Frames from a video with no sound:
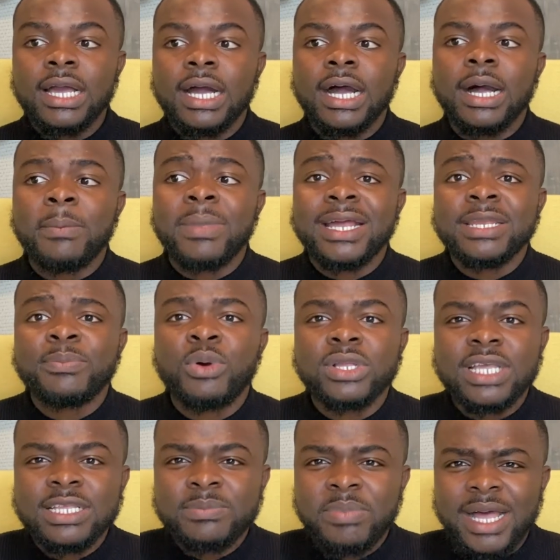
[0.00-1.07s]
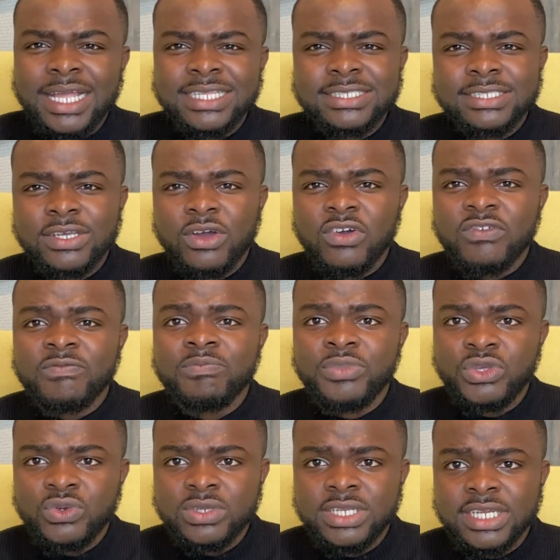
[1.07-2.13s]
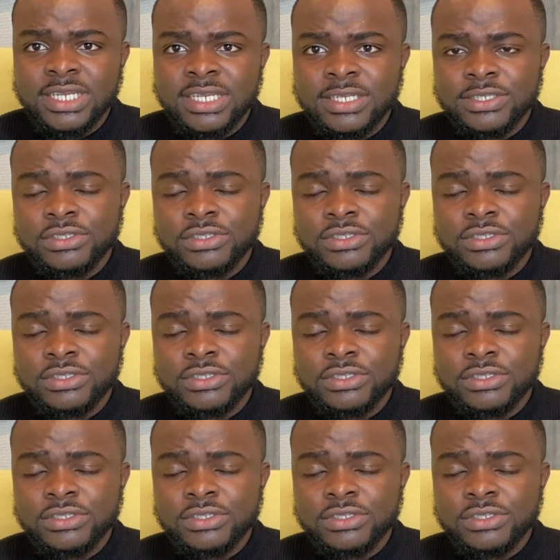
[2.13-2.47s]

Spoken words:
An important part of building